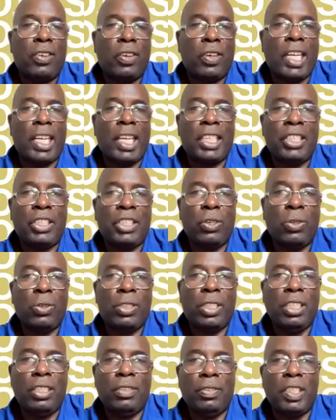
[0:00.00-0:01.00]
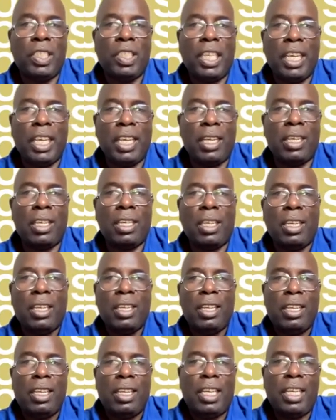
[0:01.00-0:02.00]
on a national TV, and
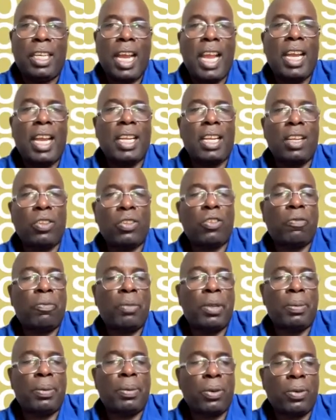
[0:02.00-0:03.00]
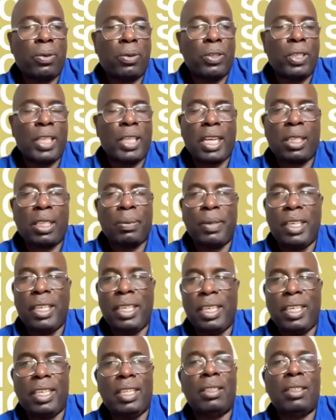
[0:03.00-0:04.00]
I had a lot of people contact
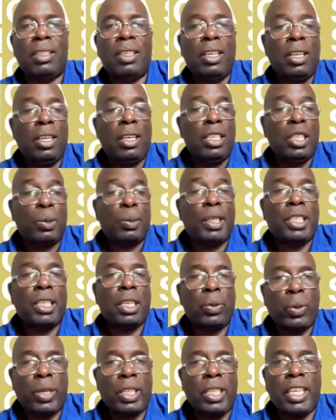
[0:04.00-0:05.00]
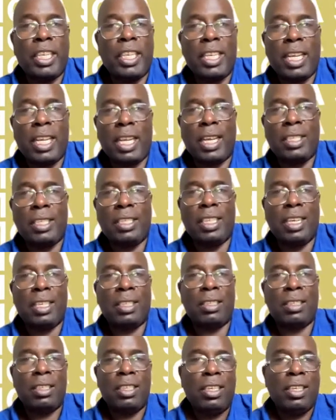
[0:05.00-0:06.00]
me, and especially when they realized
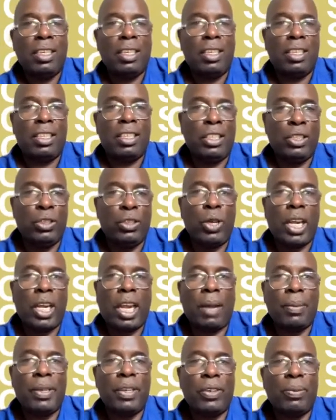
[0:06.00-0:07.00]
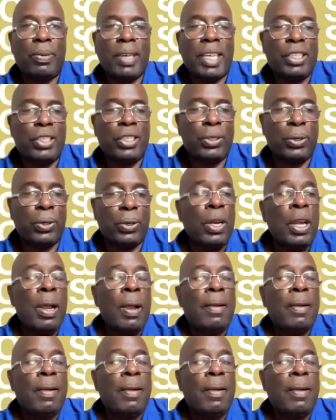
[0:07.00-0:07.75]
that you are coming on my show.